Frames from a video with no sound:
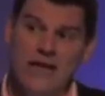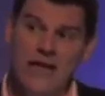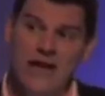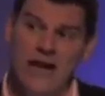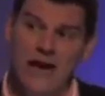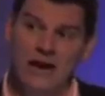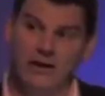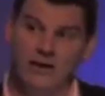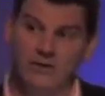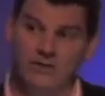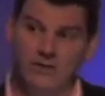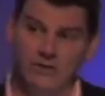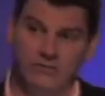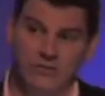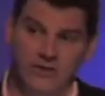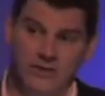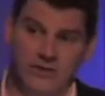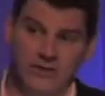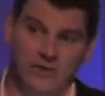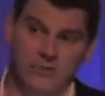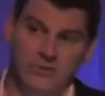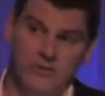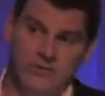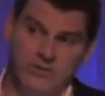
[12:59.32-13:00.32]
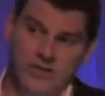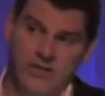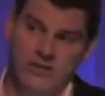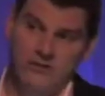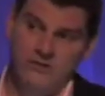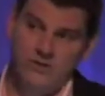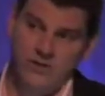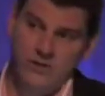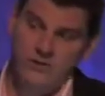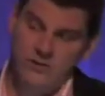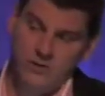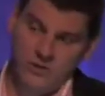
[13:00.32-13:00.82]
you just register with Send
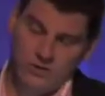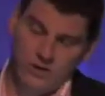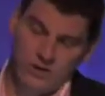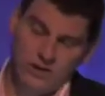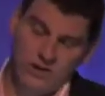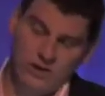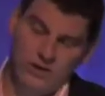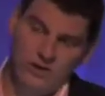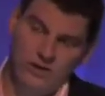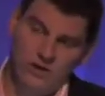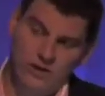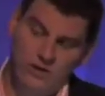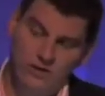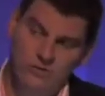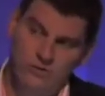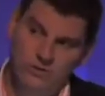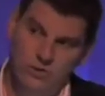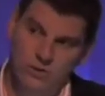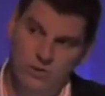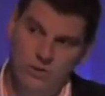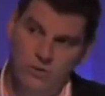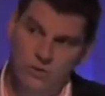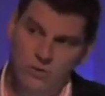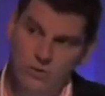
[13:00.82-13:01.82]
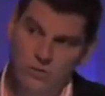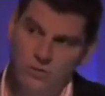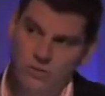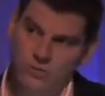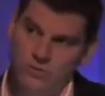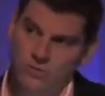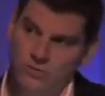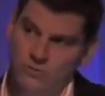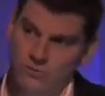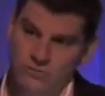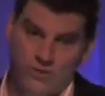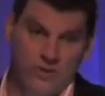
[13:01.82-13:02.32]
Social and you can use
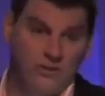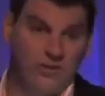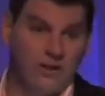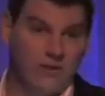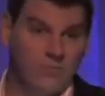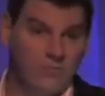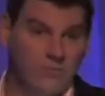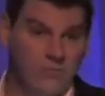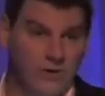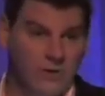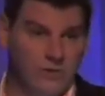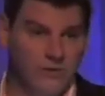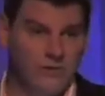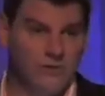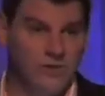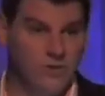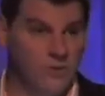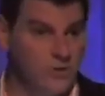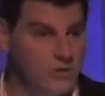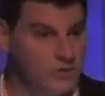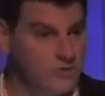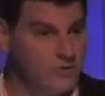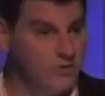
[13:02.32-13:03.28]
your phone number, your Twitter